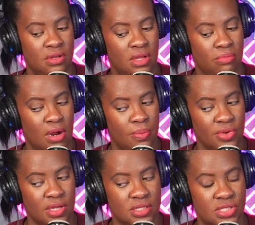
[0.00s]
in proper
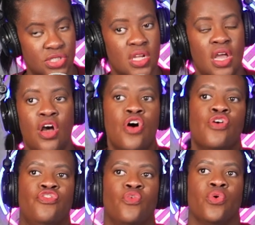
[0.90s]
English,
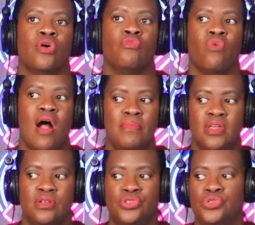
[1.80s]
for
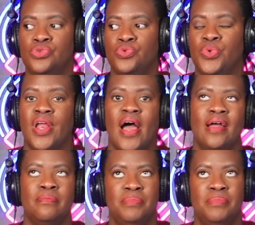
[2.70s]
Robyn to not